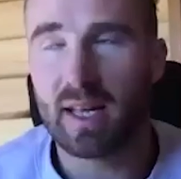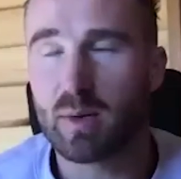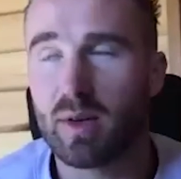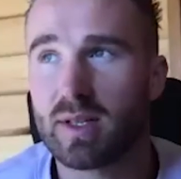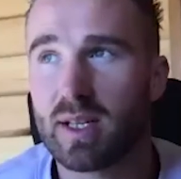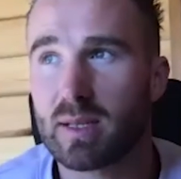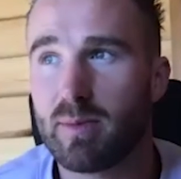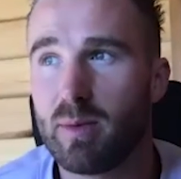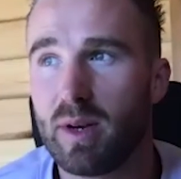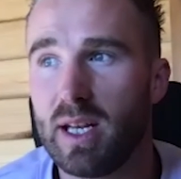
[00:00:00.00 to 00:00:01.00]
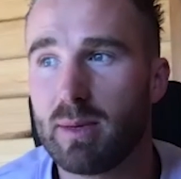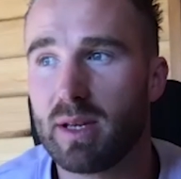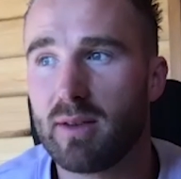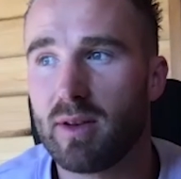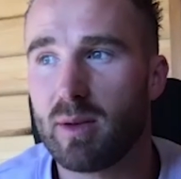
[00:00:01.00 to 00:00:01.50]
it's one of those things people need to be
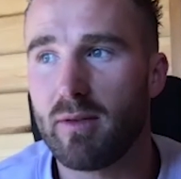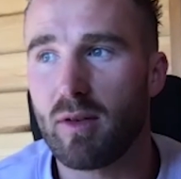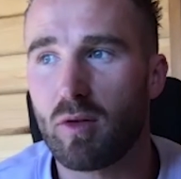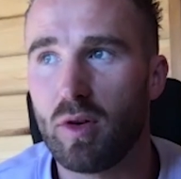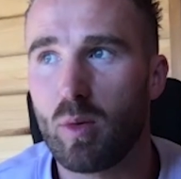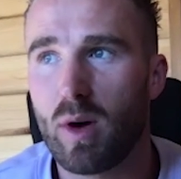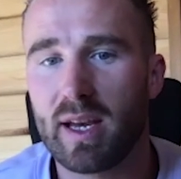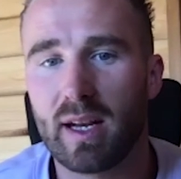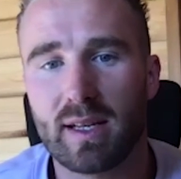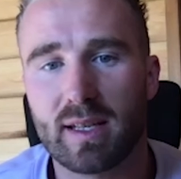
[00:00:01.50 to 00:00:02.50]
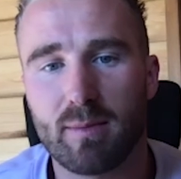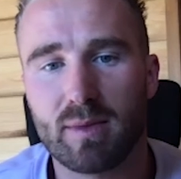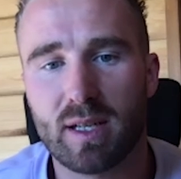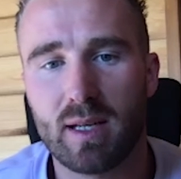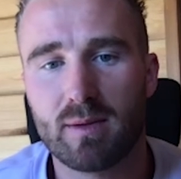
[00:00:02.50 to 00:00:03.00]
given a bit of a rude awakening
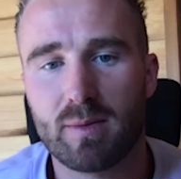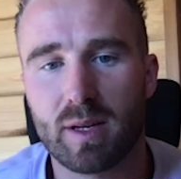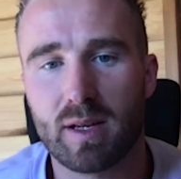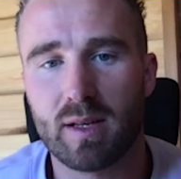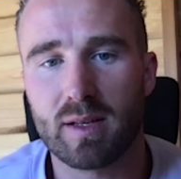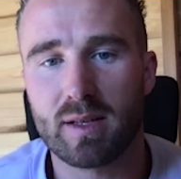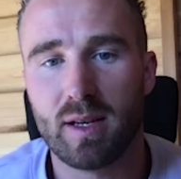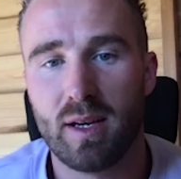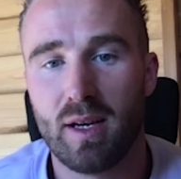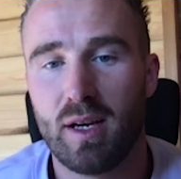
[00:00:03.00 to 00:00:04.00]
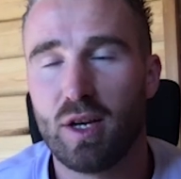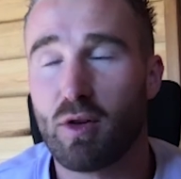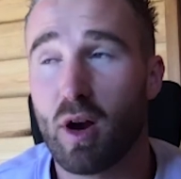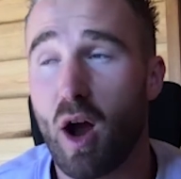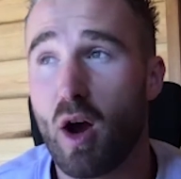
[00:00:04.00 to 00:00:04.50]
sometimes because. Yeah
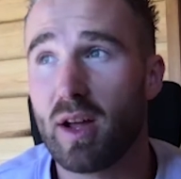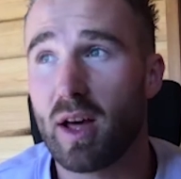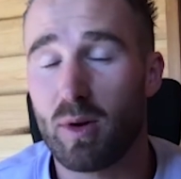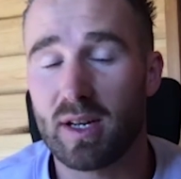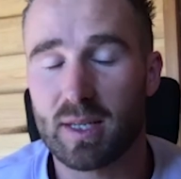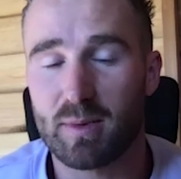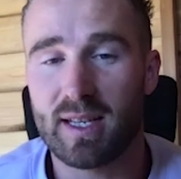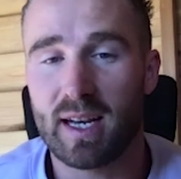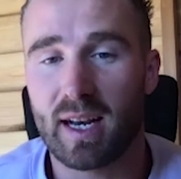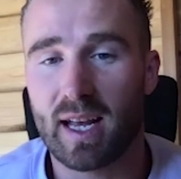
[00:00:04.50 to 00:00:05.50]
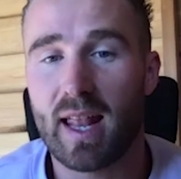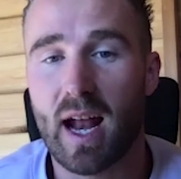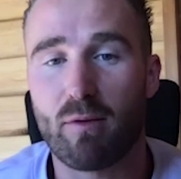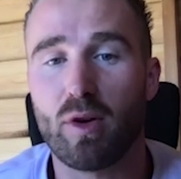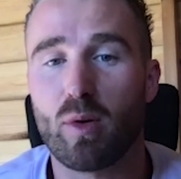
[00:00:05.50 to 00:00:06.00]
you're only otherwise, as we said, going to get
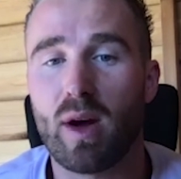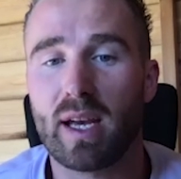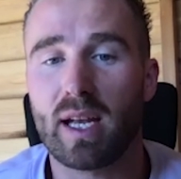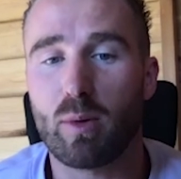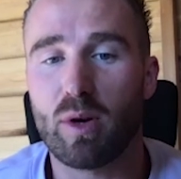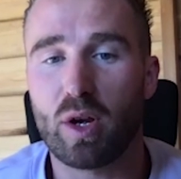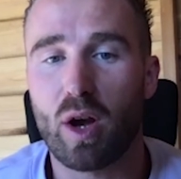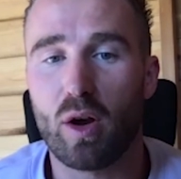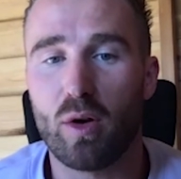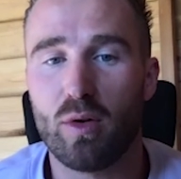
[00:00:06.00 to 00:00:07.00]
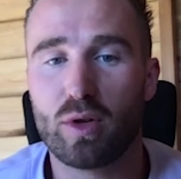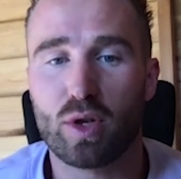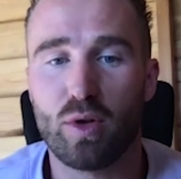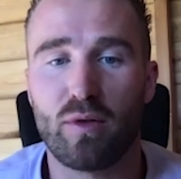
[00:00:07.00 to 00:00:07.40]
that rude awakening when you go too